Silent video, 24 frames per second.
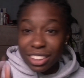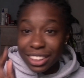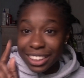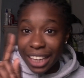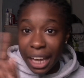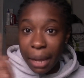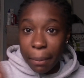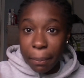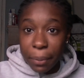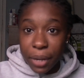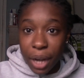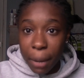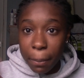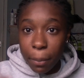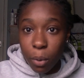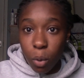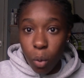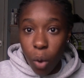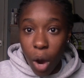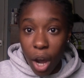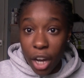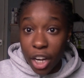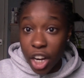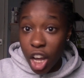Tip number
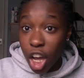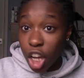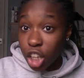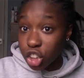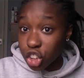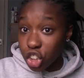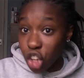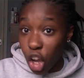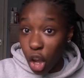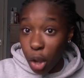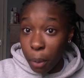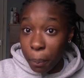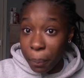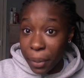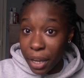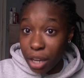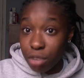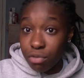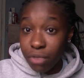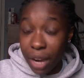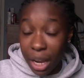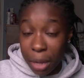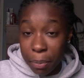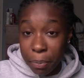one don't be
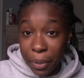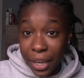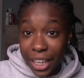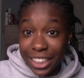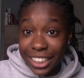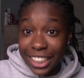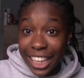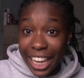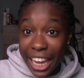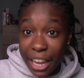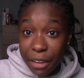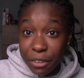a rapist.